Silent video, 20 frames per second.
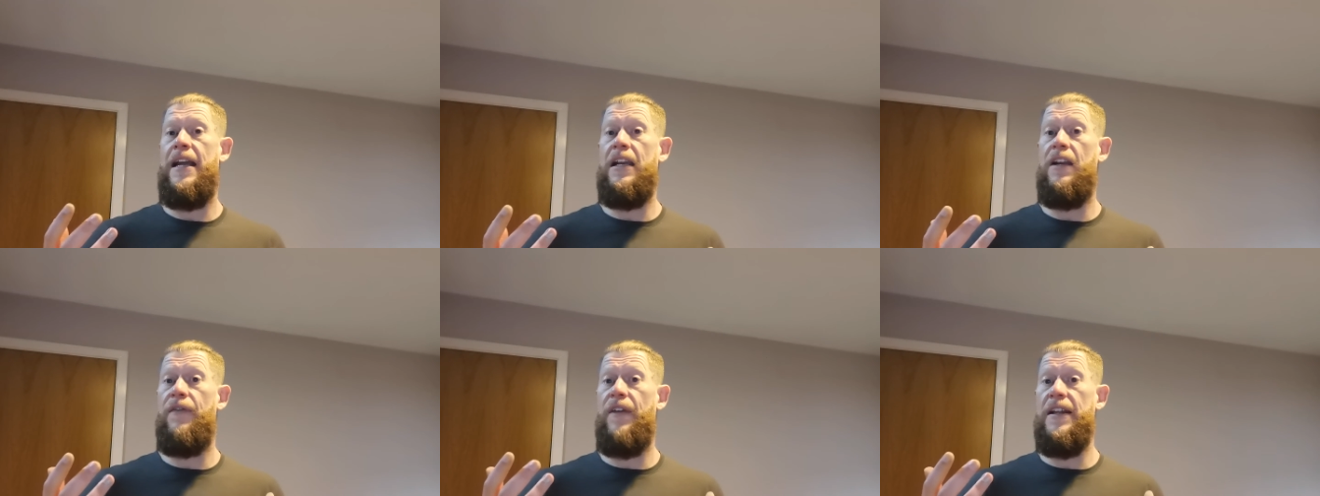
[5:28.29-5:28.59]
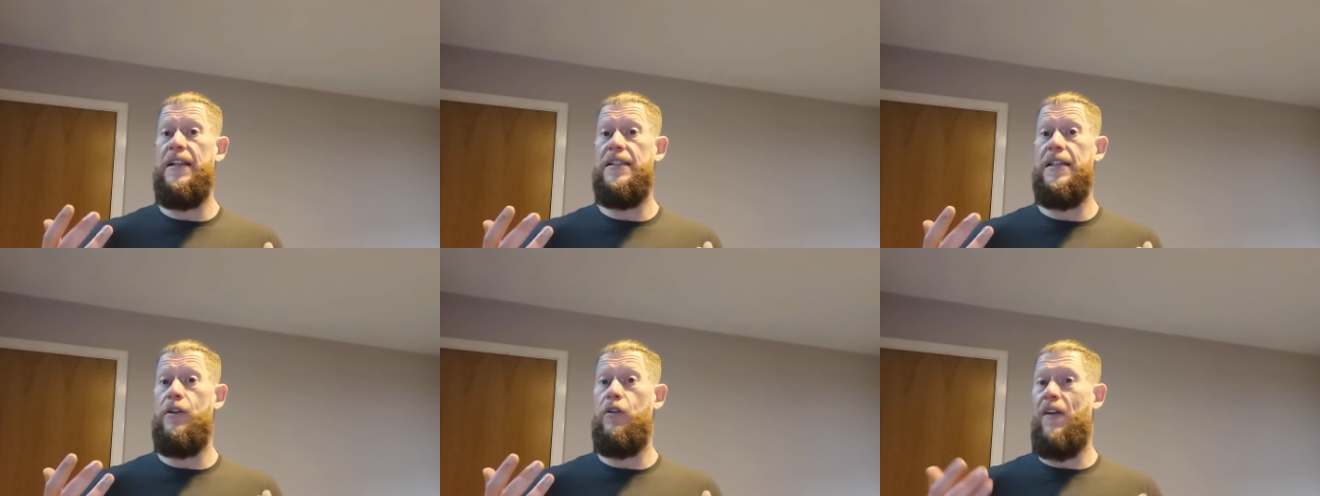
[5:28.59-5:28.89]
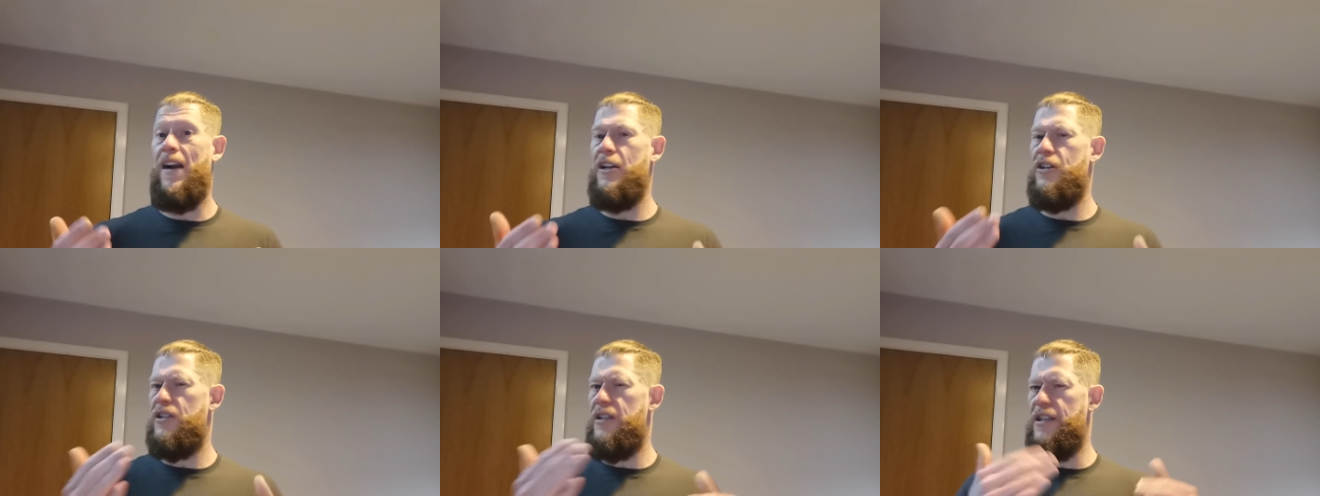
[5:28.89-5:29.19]
elevated
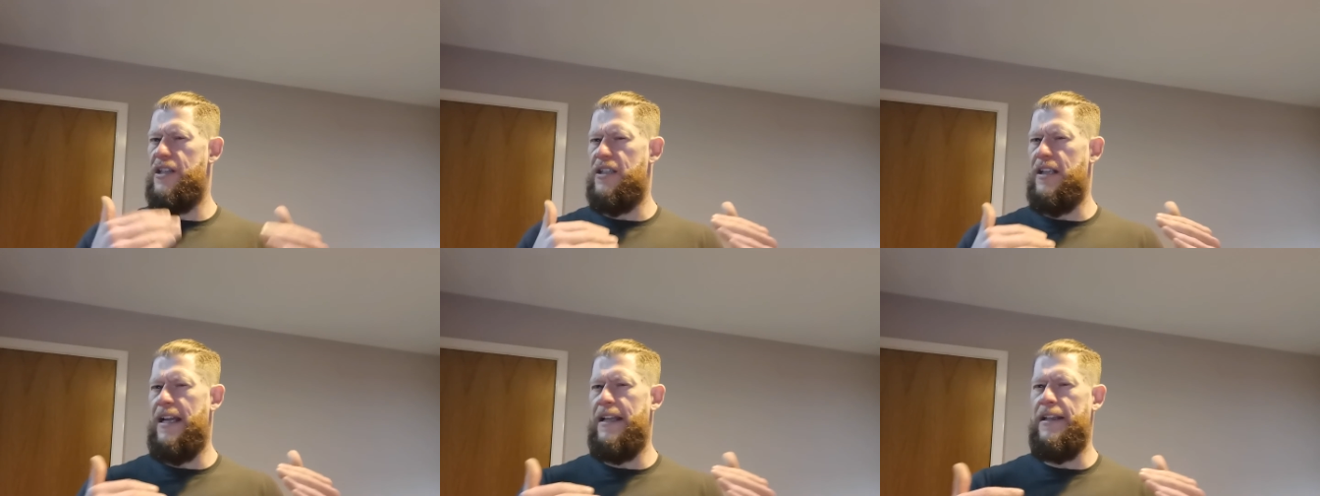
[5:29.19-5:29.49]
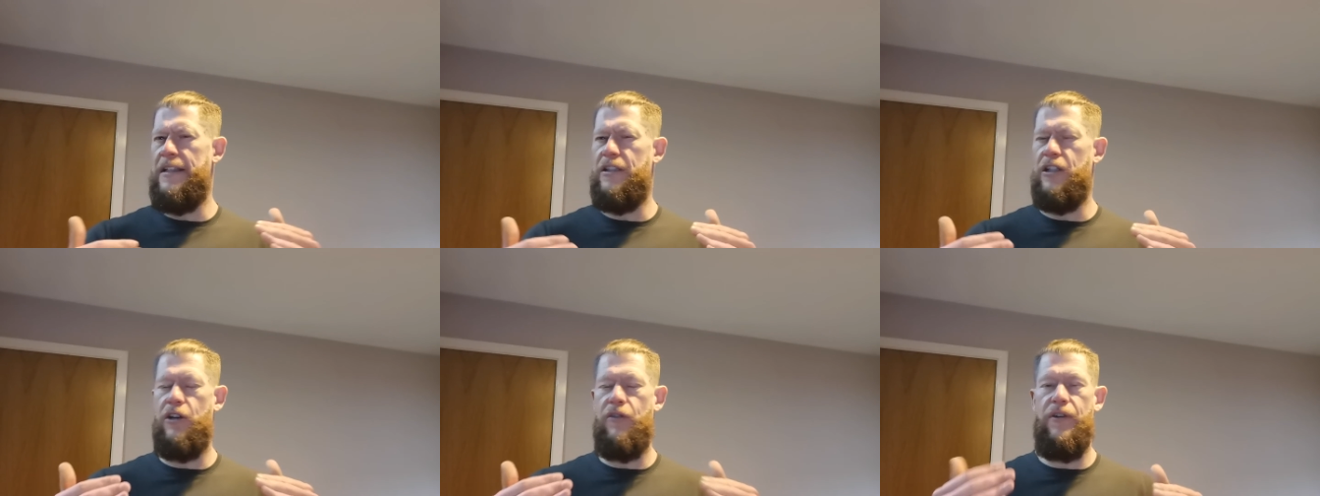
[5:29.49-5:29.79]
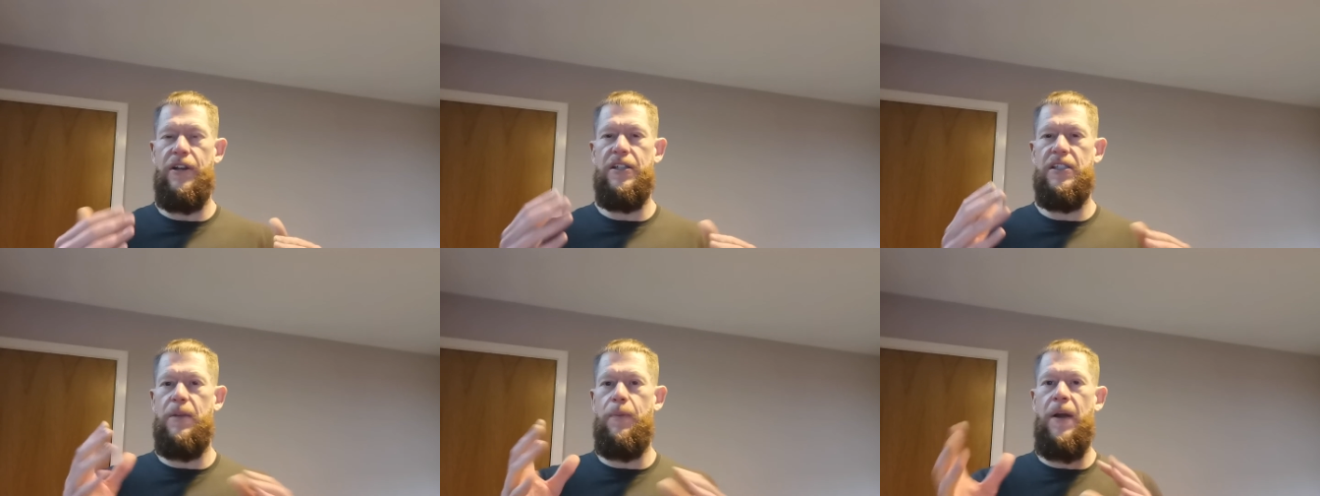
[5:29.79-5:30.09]
or actually slightly
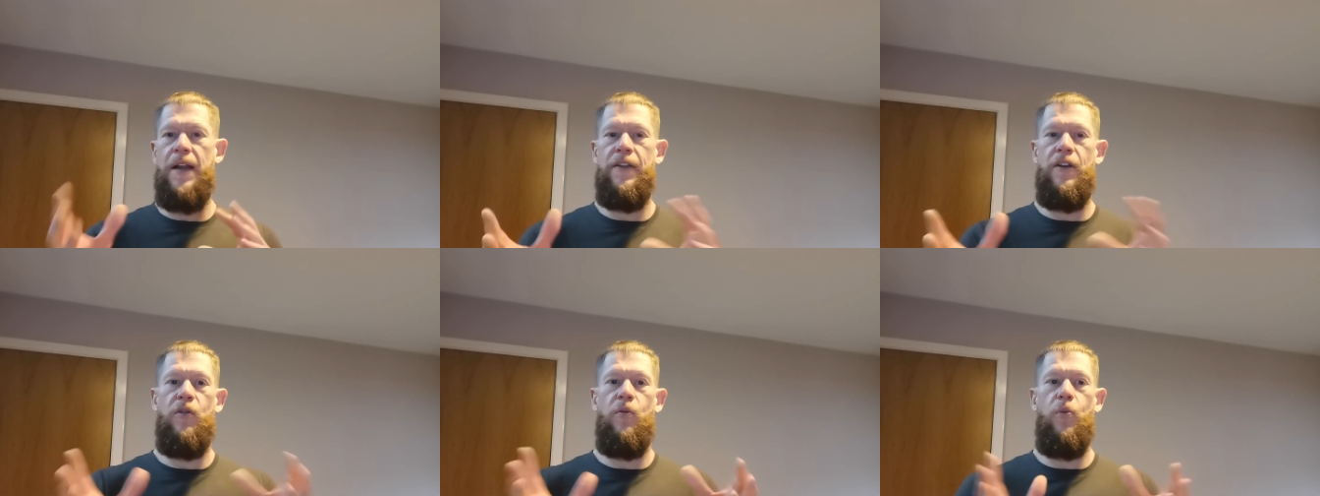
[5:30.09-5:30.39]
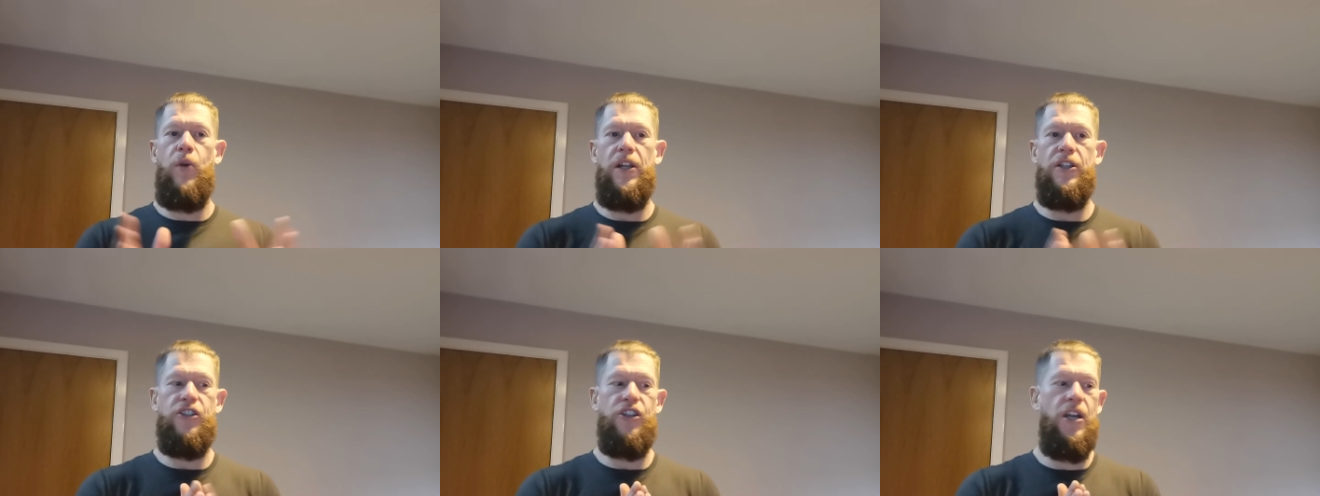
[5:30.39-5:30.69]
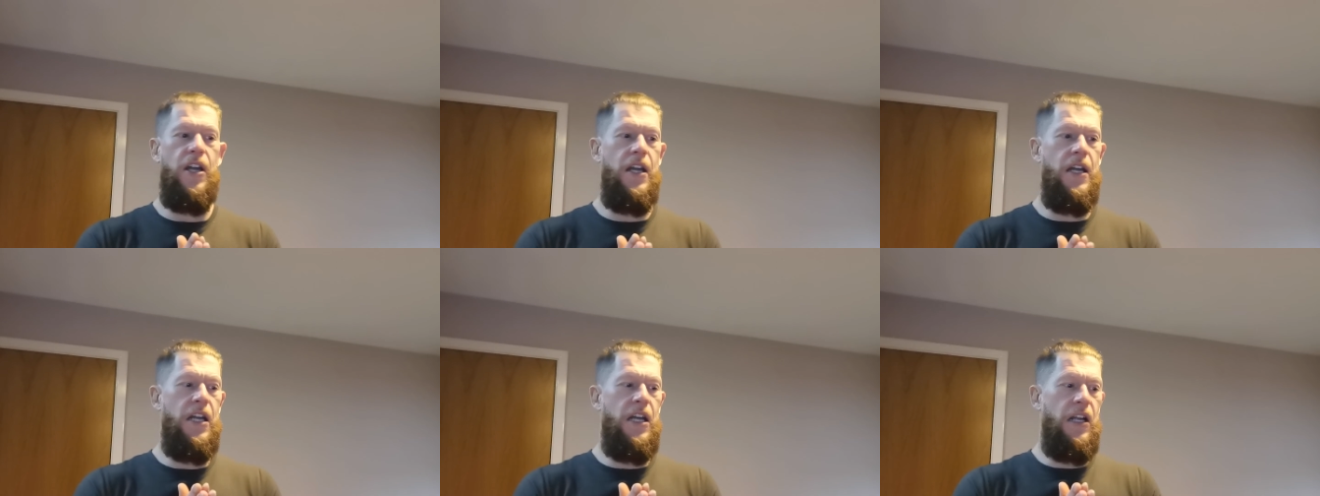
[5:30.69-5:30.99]
decreased, depending on which